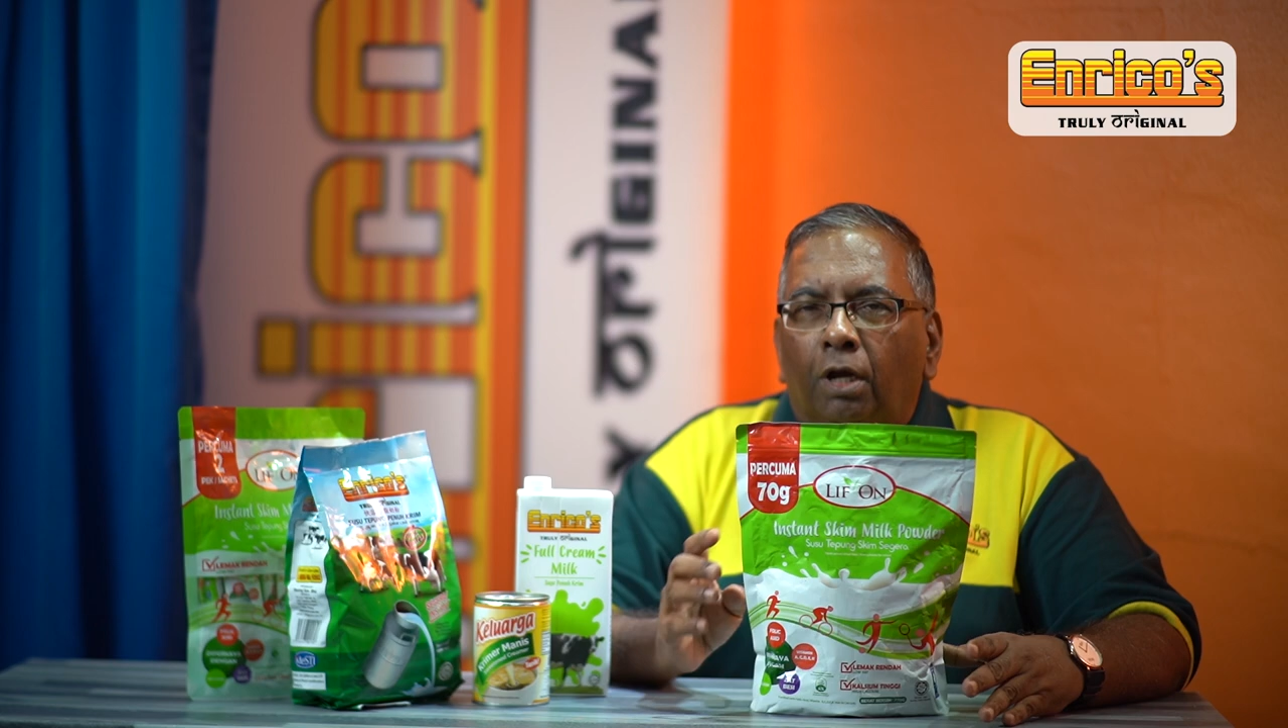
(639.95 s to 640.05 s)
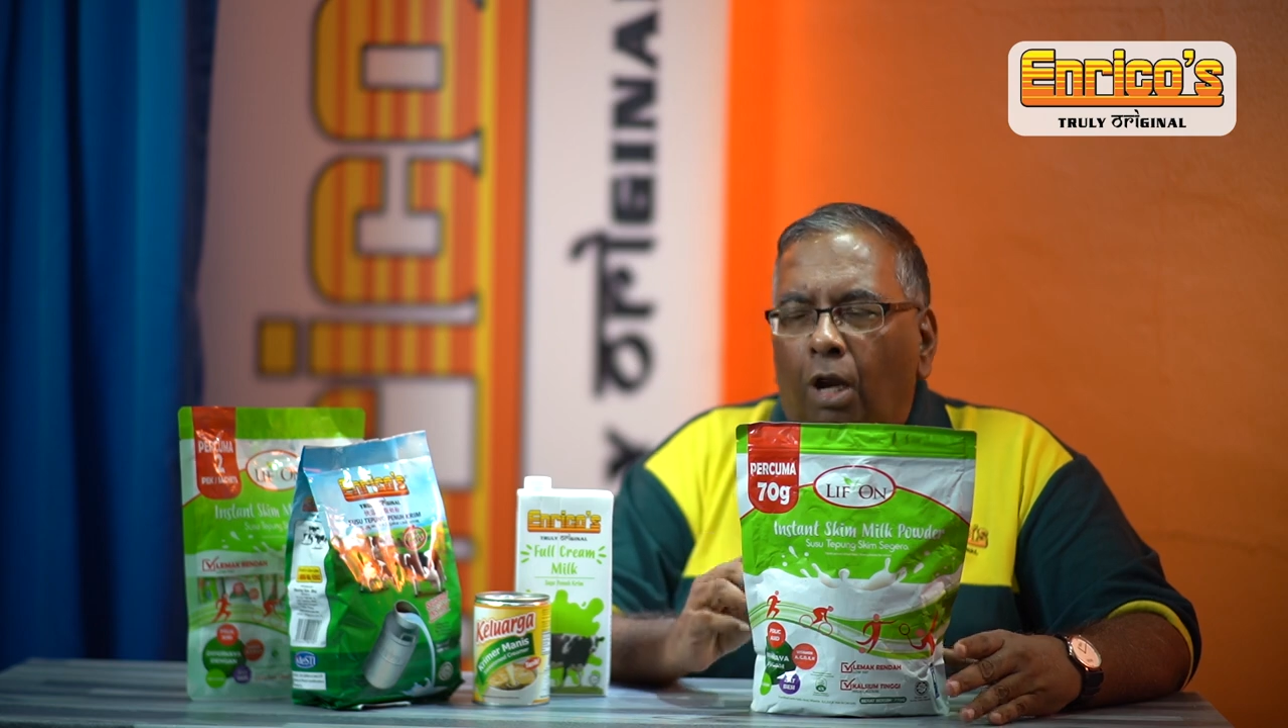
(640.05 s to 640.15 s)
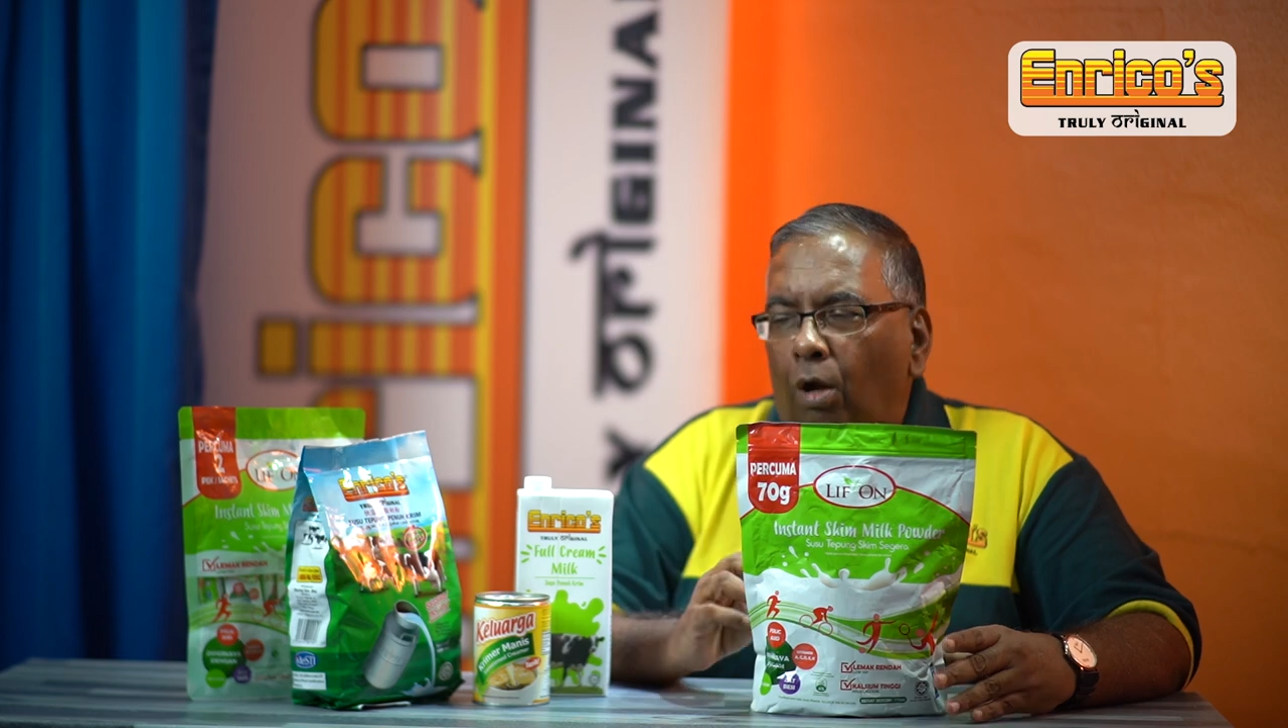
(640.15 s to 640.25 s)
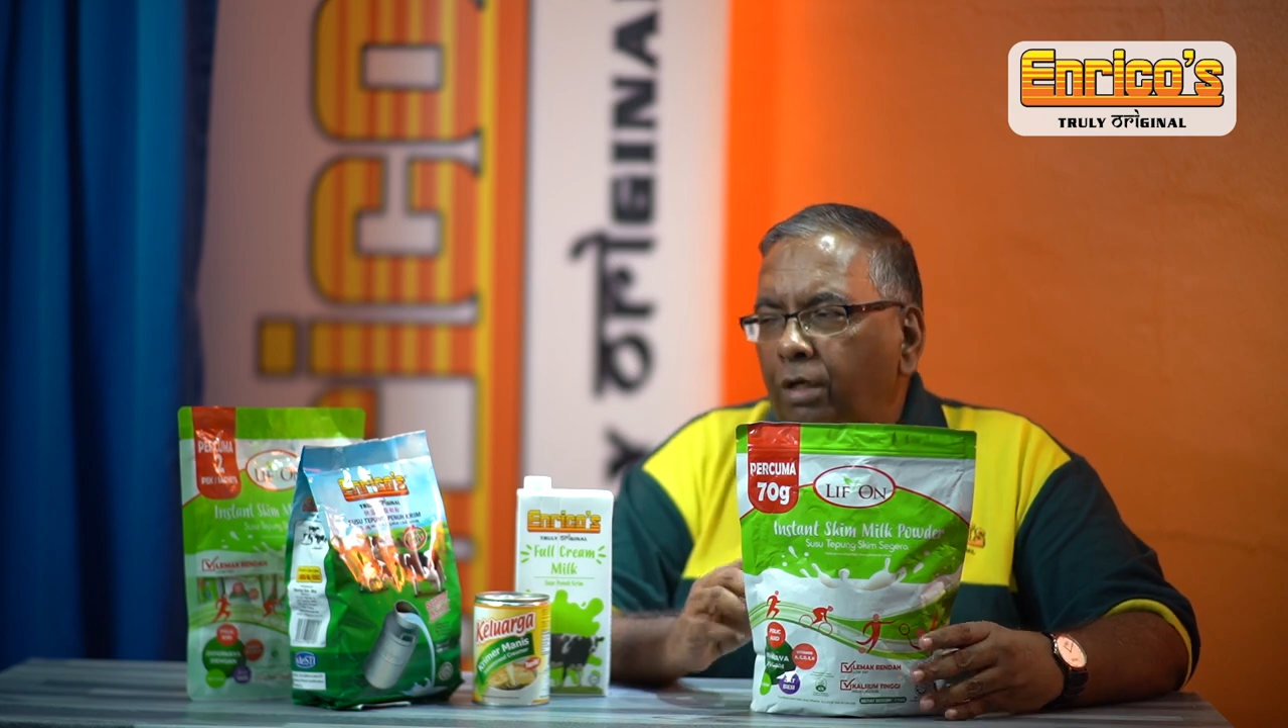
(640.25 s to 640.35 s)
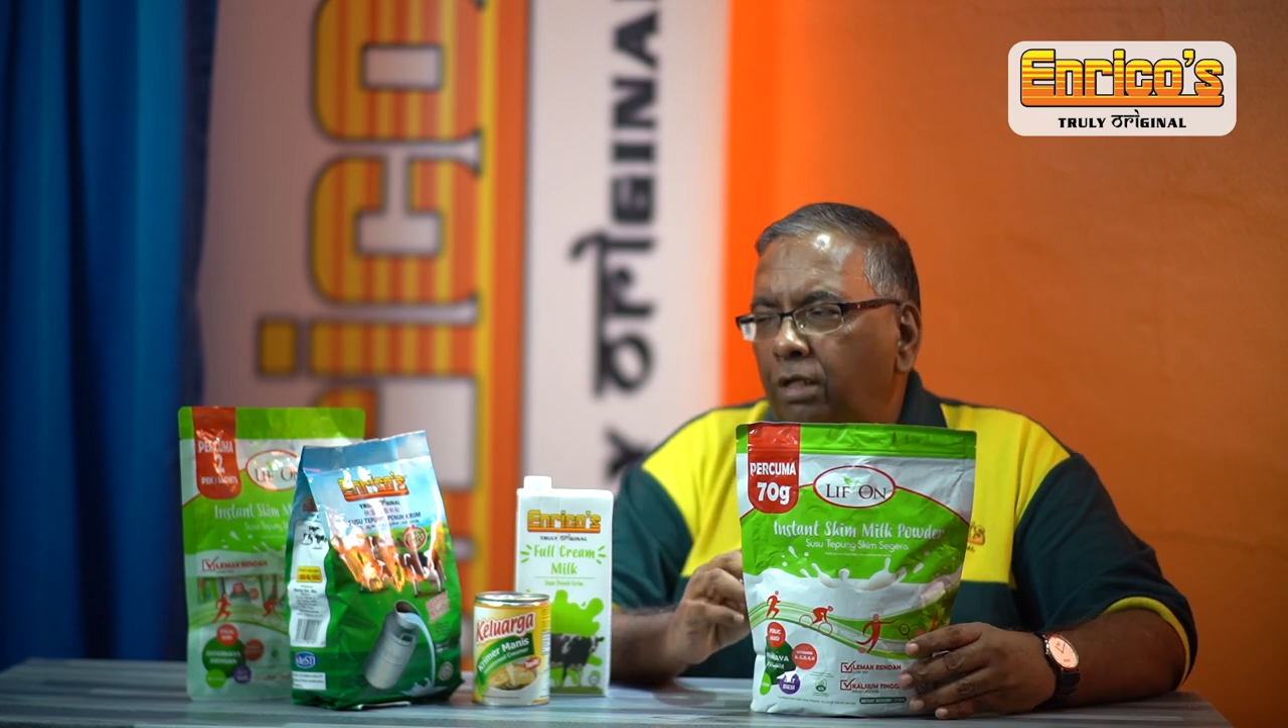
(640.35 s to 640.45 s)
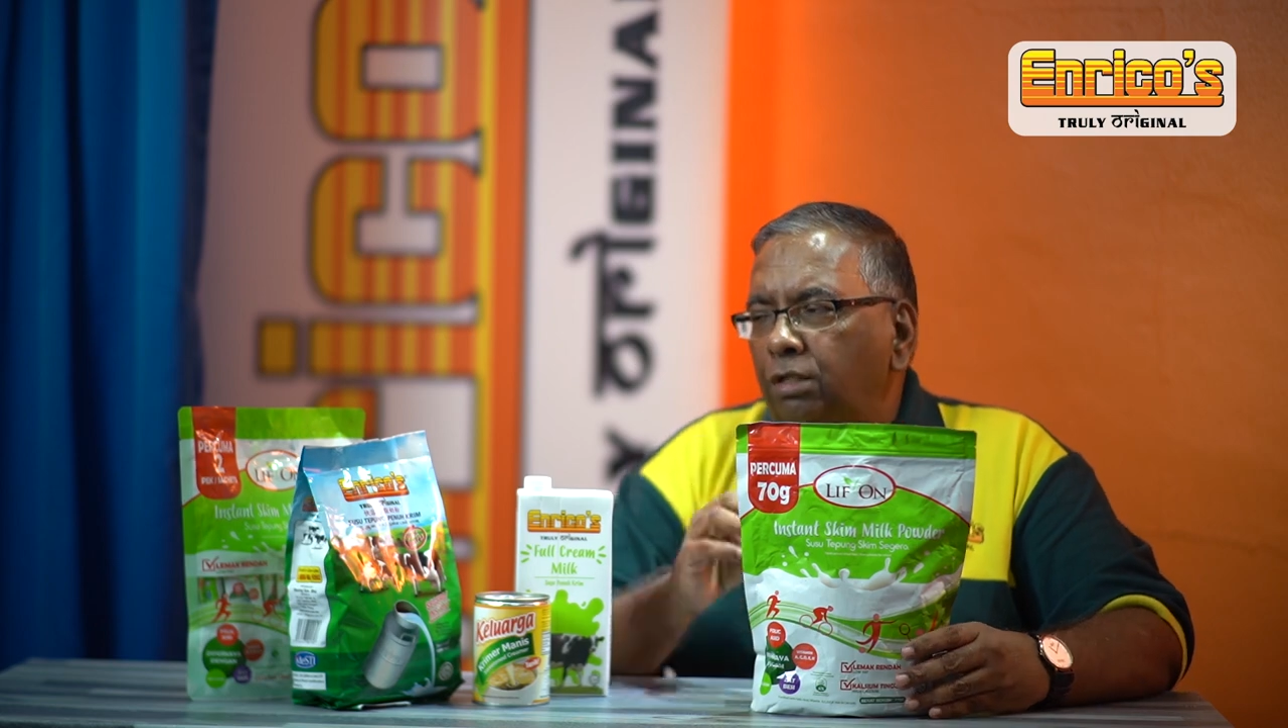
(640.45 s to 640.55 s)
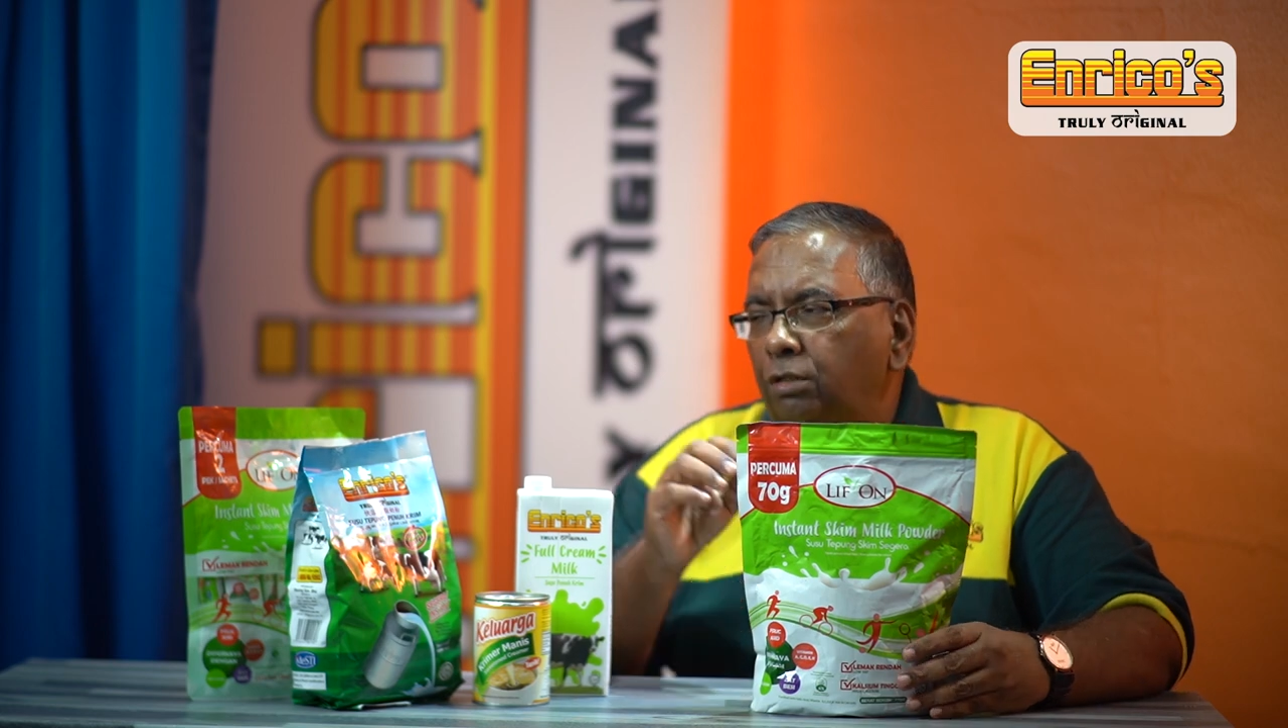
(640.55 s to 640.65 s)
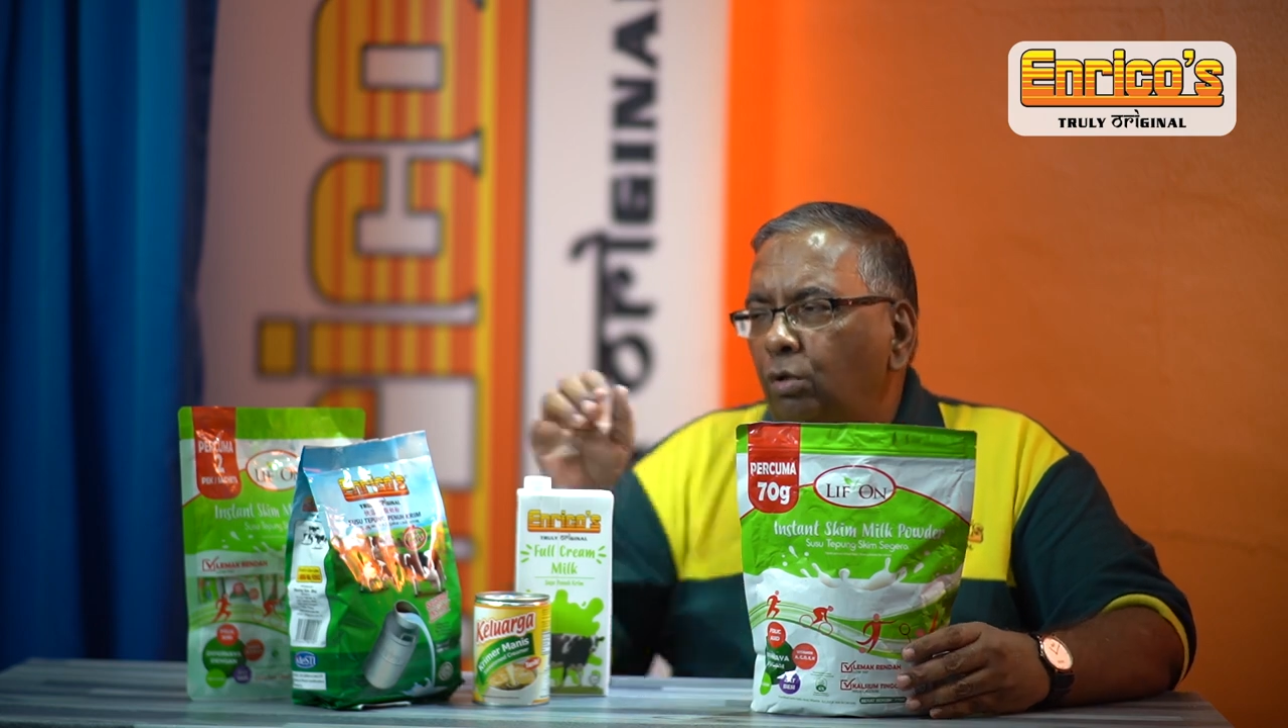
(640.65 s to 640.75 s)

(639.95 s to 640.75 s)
Now this is